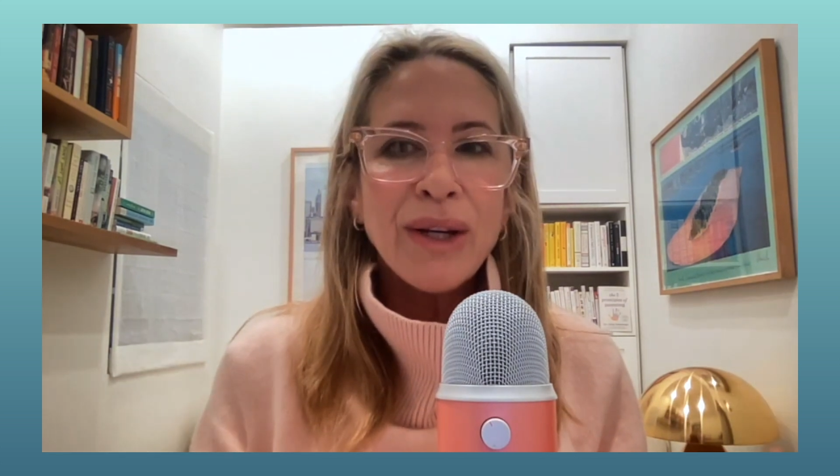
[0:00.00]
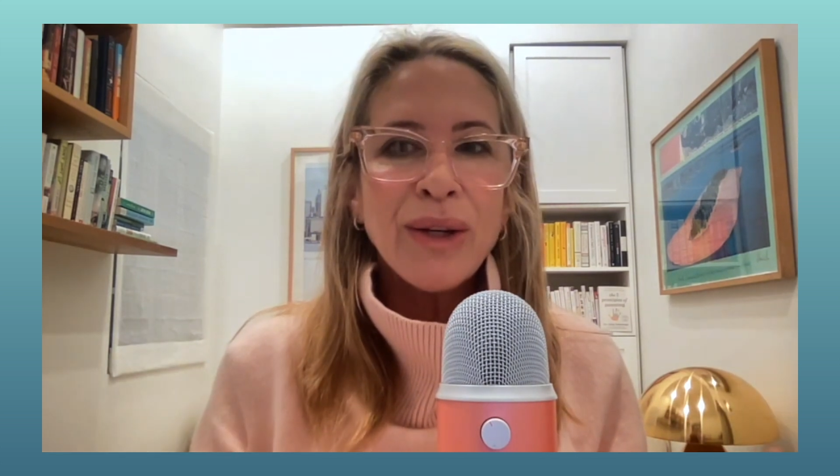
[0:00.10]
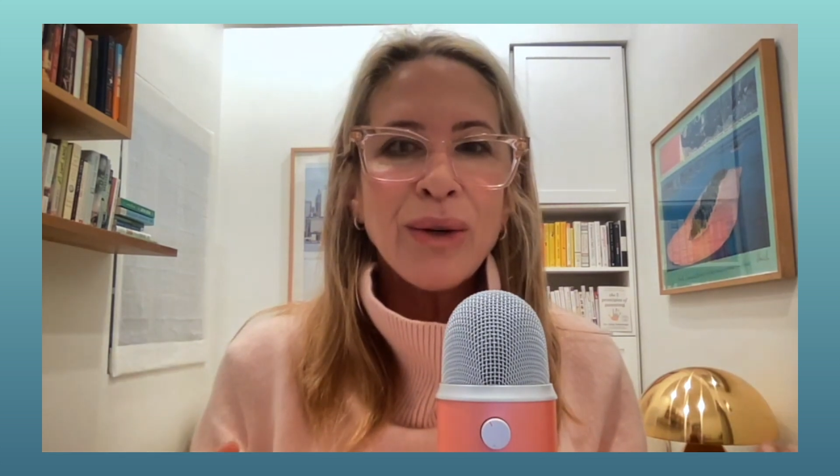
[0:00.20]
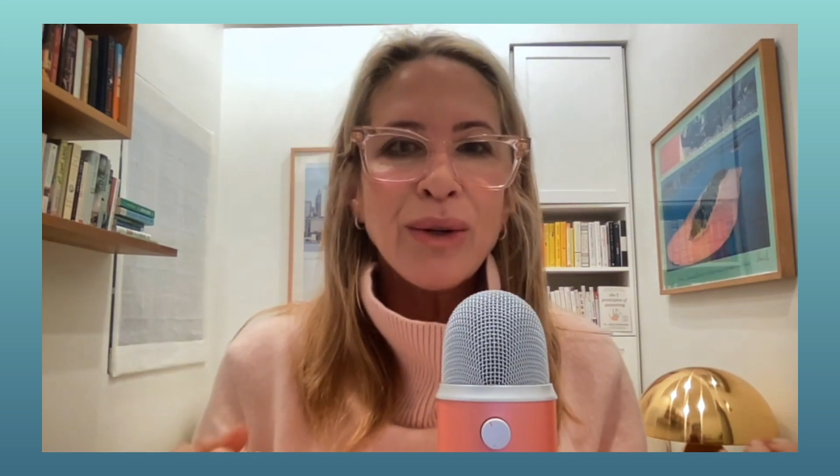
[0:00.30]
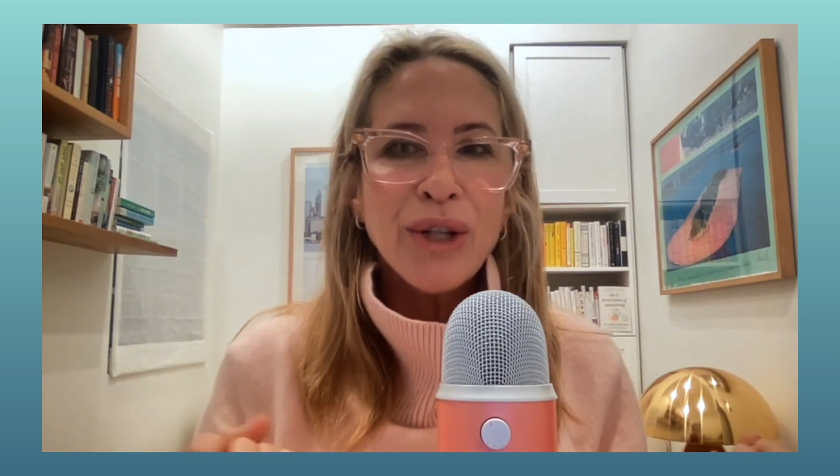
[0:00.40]

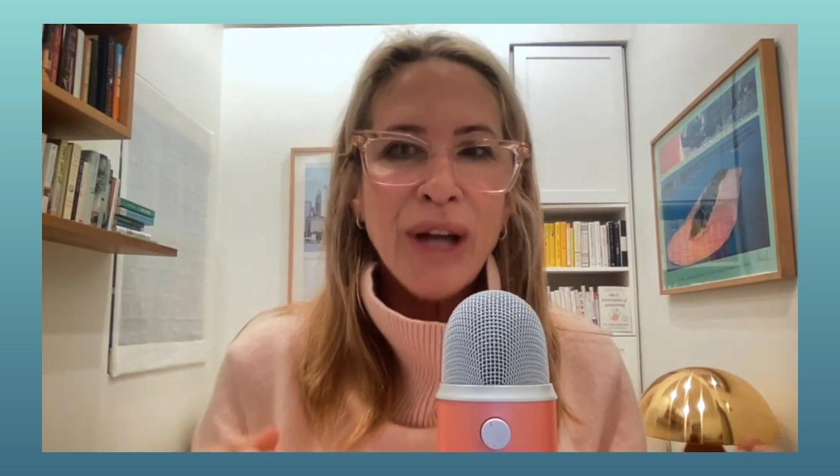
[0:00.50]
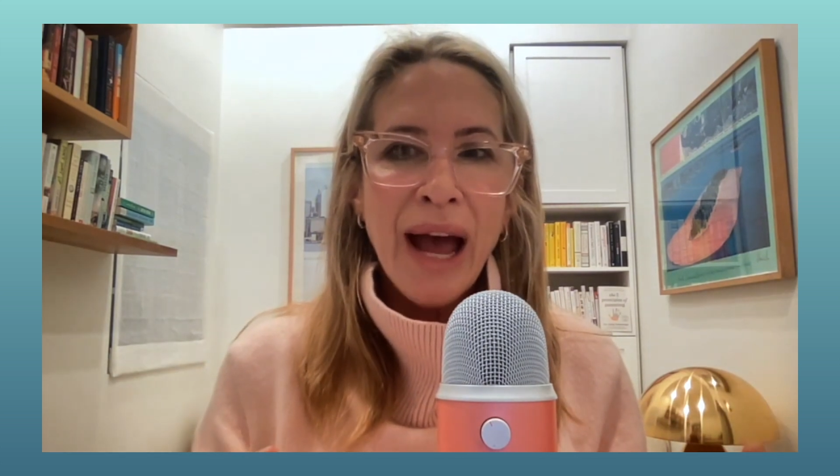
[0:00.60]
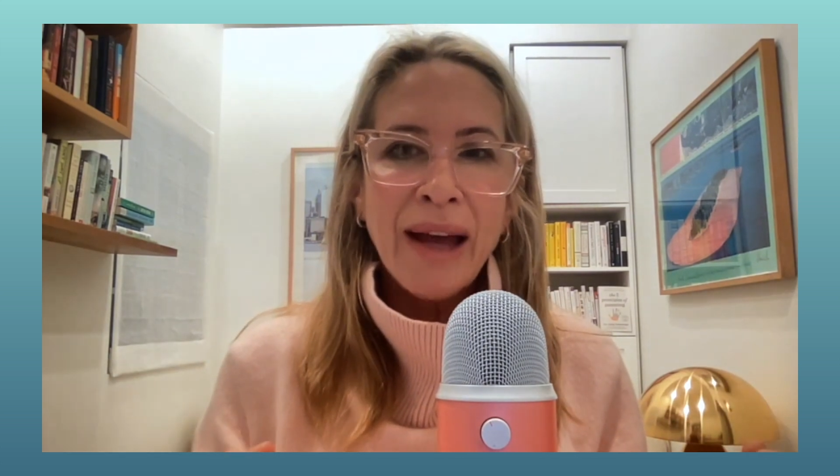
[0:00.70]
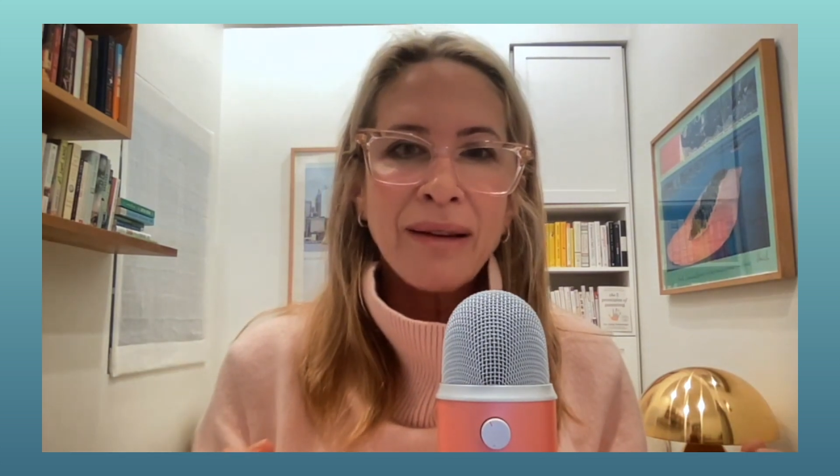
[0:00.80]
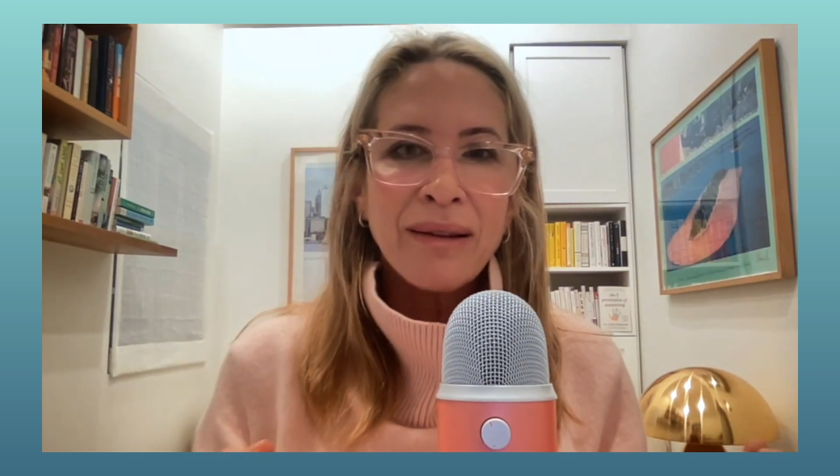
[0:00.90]
your
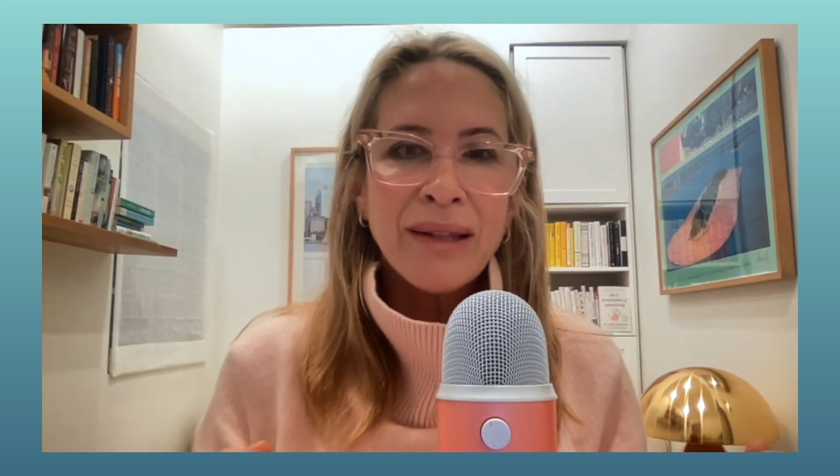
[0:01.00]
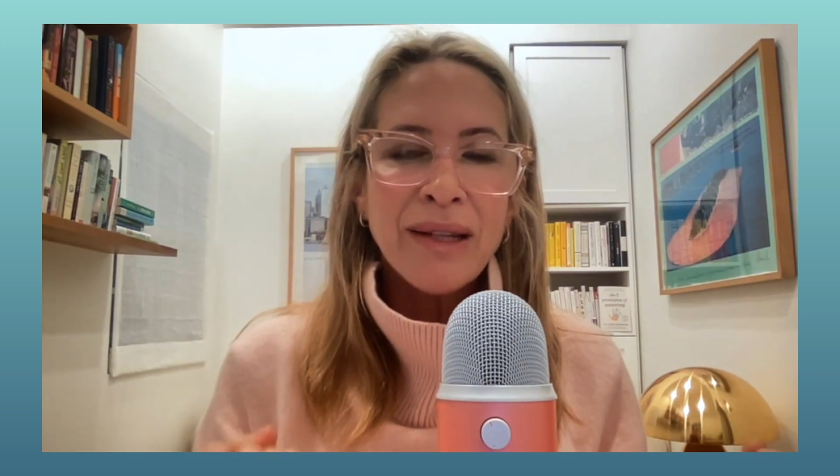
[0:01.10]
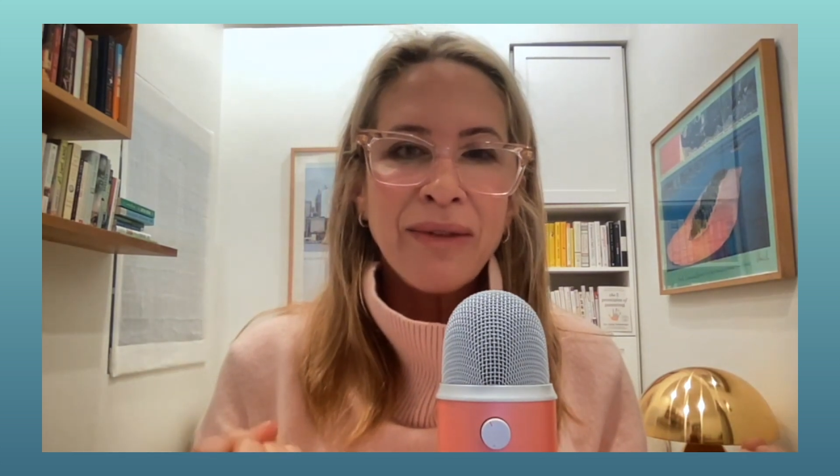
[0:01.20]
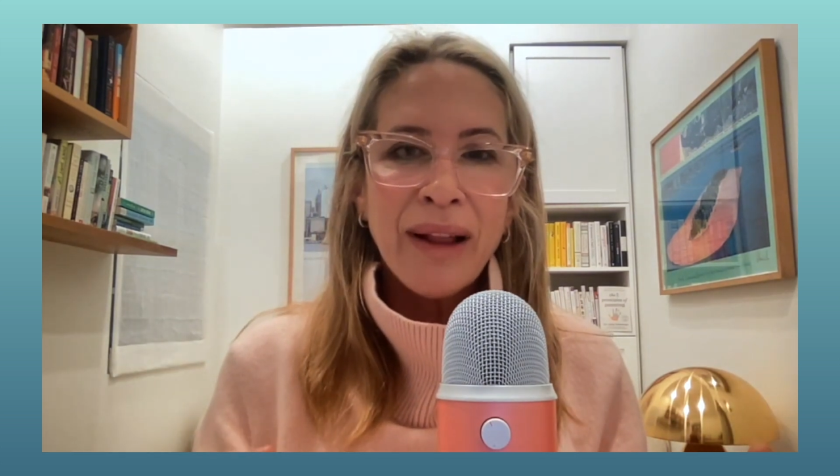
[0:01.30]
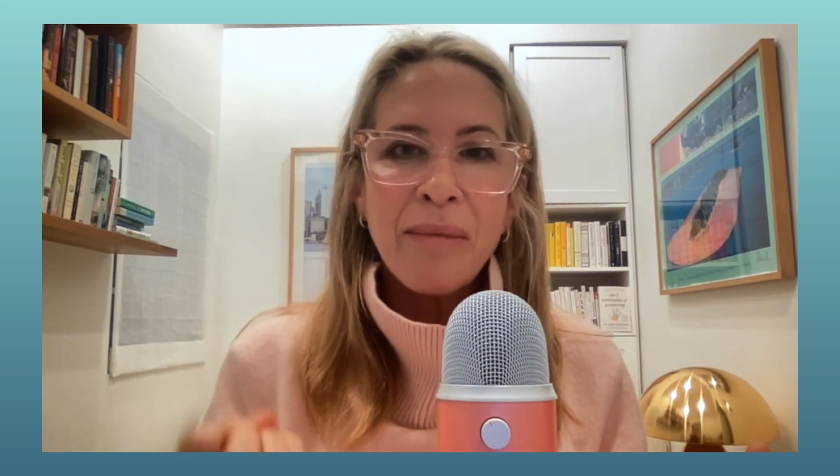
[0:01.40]
child's
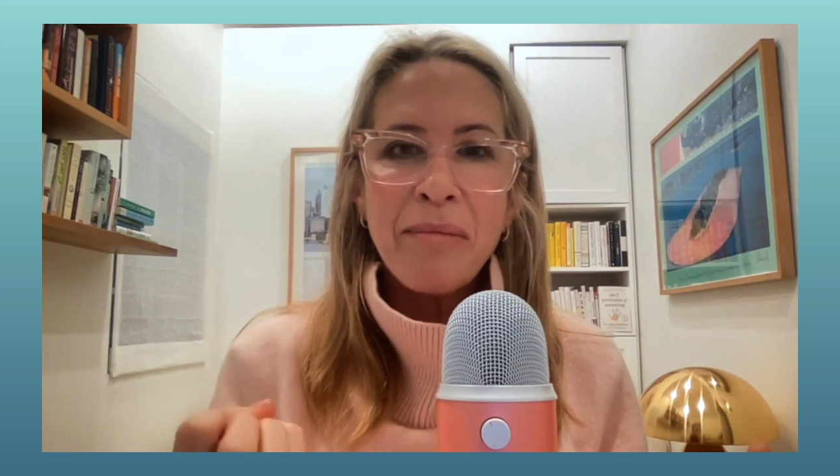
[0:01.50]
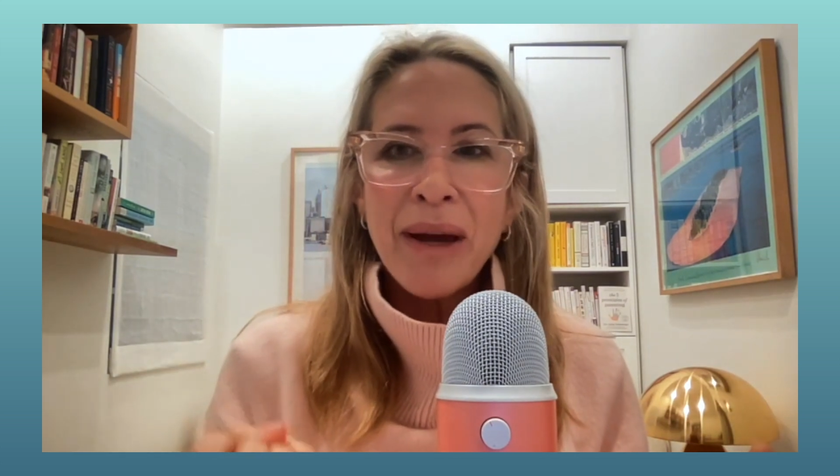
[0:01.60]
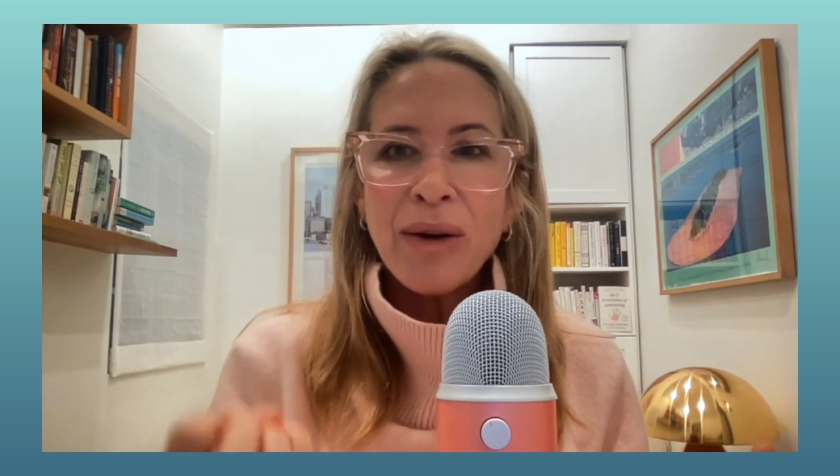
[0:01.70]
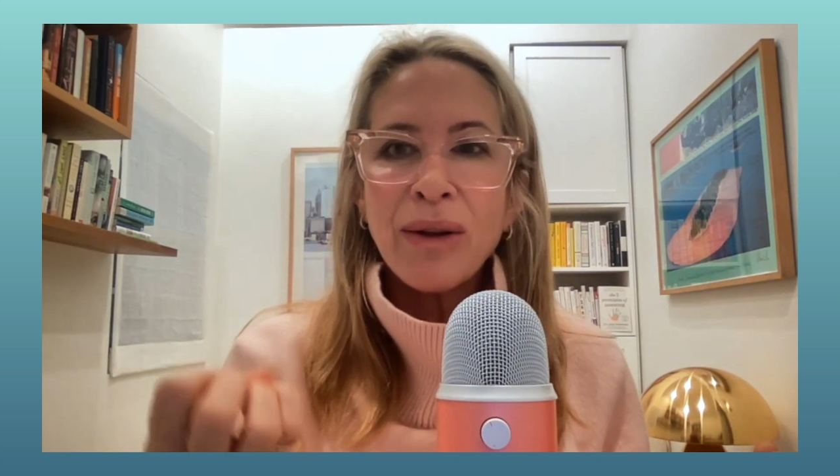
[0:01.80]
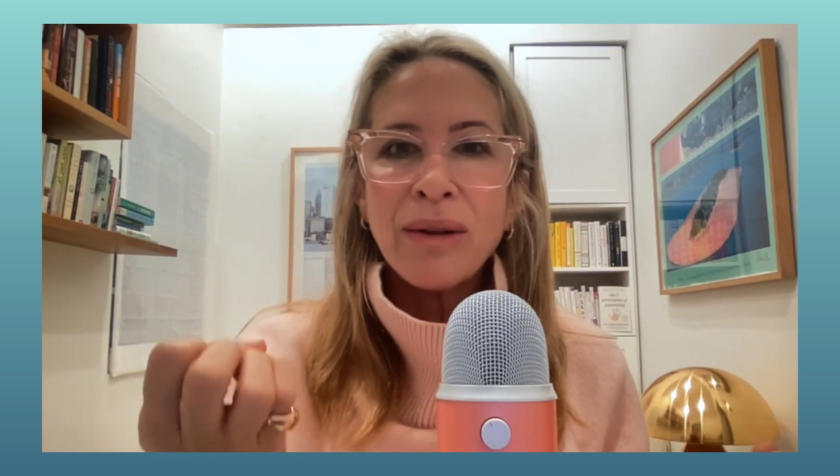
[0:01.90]

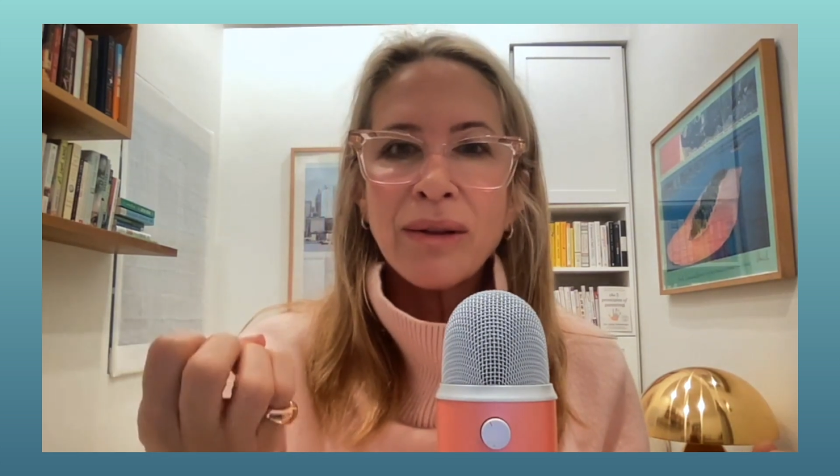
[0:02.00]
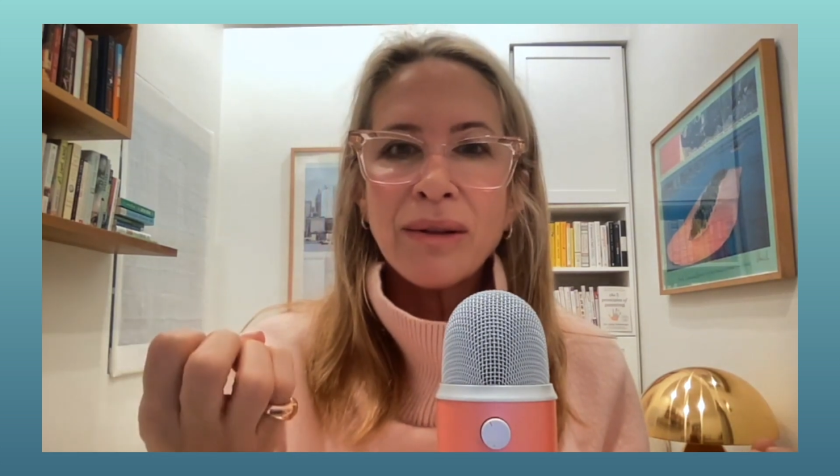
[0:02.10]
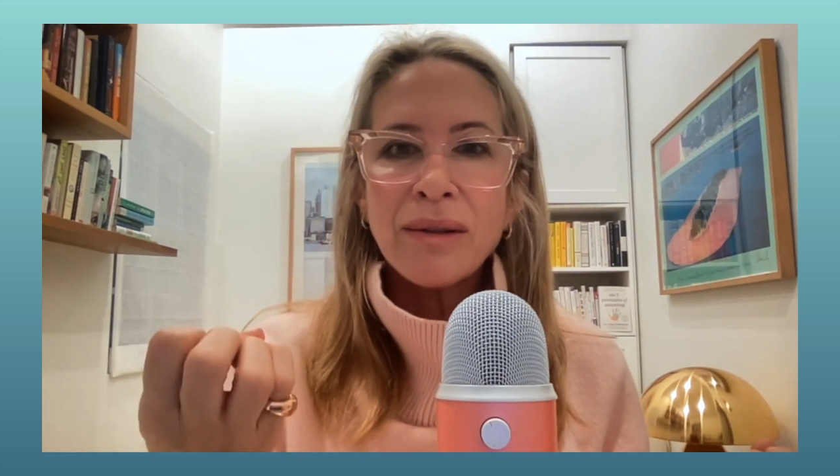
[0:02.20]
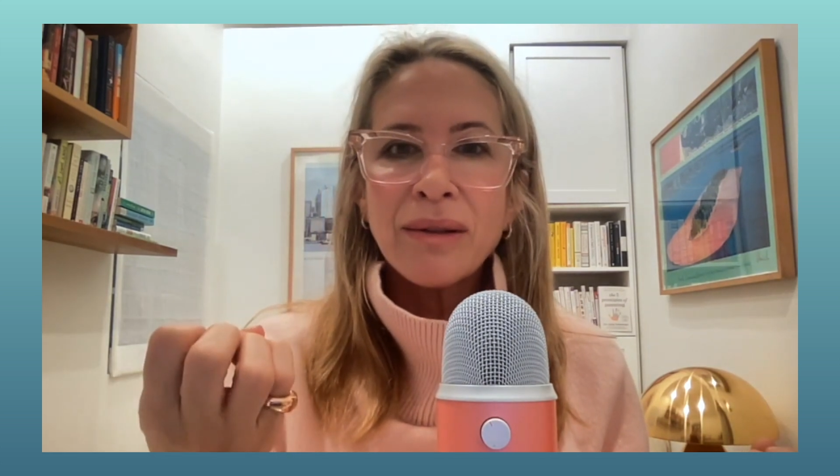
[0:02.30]
developmental,